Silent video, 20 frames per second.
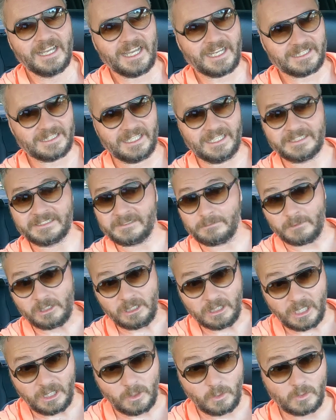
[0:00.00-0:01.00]
I'd like some
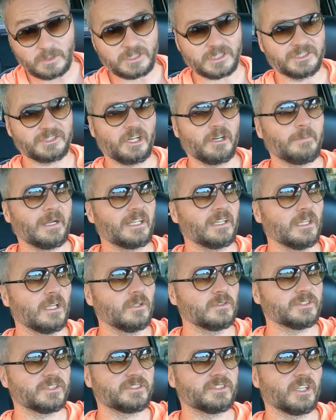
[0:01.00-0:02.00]
clothes, because all my
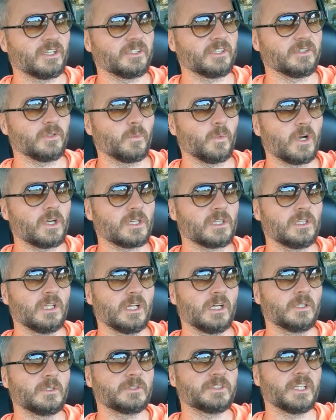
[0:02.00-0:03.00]
clothes is turned into work
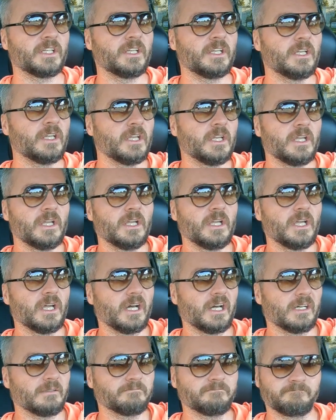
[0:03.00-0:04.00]
clothes.
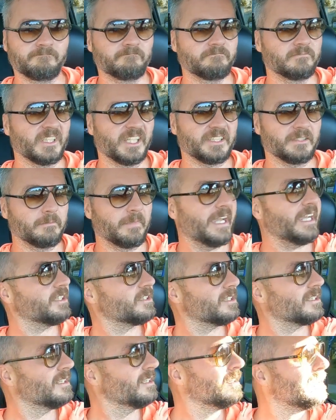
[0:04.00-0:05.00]
Nothing
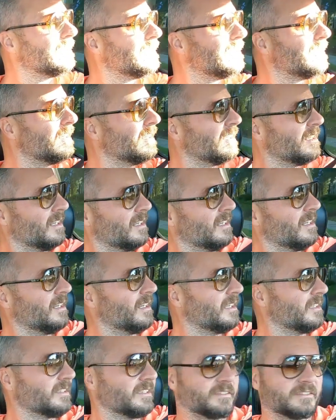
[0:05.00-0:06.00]
major,
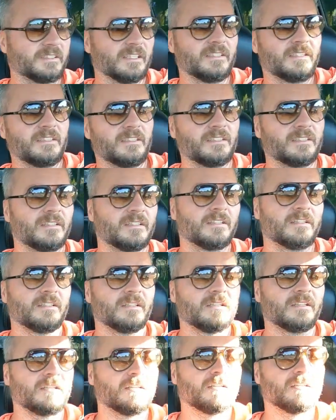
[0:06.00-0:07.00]
just a
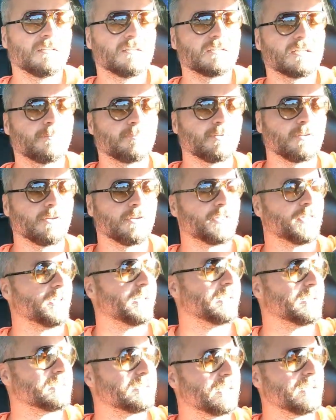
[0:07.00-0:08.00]
couple little
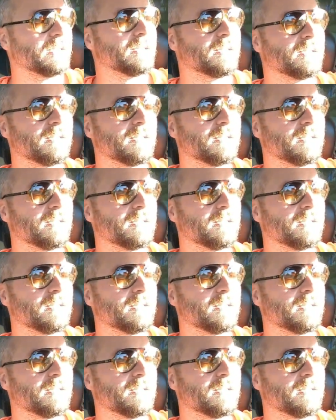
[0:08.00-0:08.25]
things.